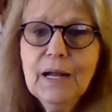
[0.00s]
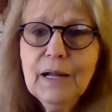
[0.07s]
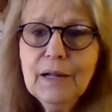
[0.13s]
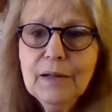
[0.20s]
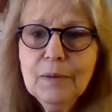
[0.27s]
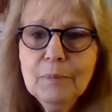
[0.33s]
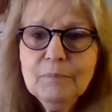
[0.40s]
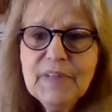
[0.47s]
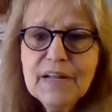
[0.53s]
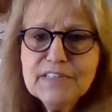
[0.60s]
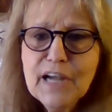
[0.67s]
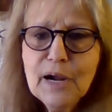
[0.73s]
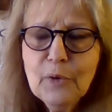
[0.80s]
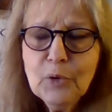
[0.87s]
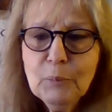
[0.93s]
Um, that
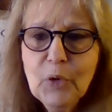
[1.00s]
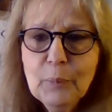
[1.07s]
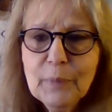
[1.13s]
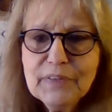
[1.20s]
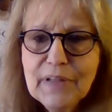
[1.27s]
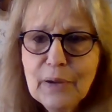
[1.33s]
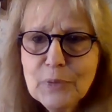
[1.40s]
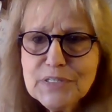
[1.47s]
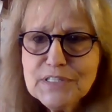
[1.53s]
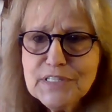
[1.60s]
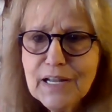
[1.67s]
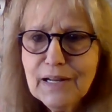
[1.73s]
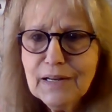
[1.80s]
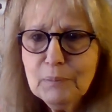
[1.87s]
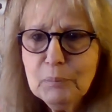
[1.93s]
tower moment, that was
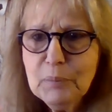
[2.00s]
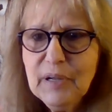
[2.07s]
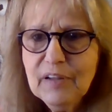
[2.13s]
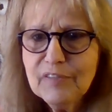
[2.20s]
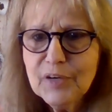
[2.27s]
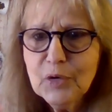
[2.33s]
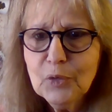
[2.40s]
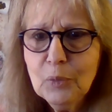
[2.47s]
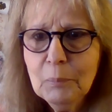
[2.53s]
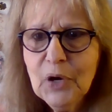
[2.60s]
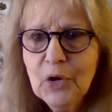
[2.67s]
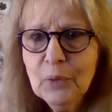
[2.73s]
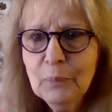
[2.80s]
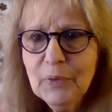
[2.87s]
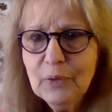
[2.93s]
that pivotal
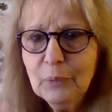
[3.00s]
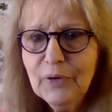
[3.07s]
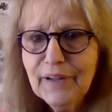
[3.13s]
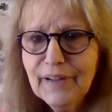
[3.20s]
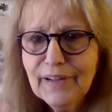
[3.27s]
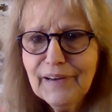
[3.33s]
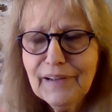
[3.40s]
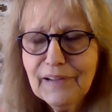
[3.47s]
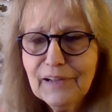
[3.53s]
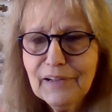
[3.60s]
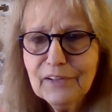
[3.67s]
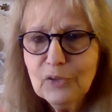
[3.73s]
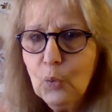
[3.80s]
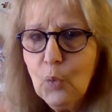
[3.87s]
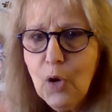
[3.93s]
moment when
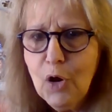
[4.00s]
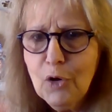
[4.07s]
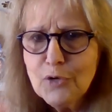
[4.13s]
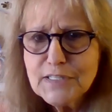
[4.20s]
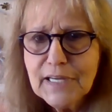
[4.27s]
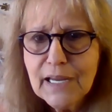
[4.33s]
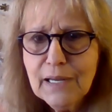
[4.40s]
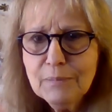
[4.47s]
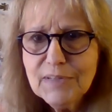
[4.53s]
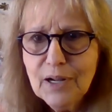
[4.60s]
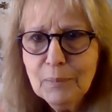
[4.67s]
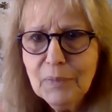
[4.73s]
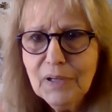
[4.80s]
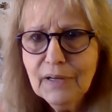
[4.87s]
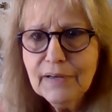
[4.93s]
uh, the walls came
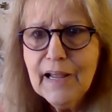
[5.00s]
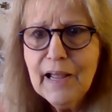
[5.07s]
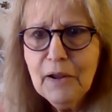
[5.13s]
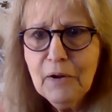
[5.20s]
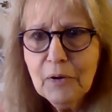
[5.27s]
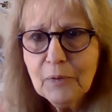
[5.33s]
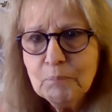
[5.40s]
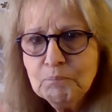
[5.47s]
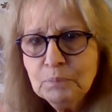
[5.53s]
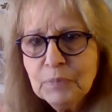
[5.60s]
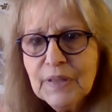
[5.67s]
tumbling down.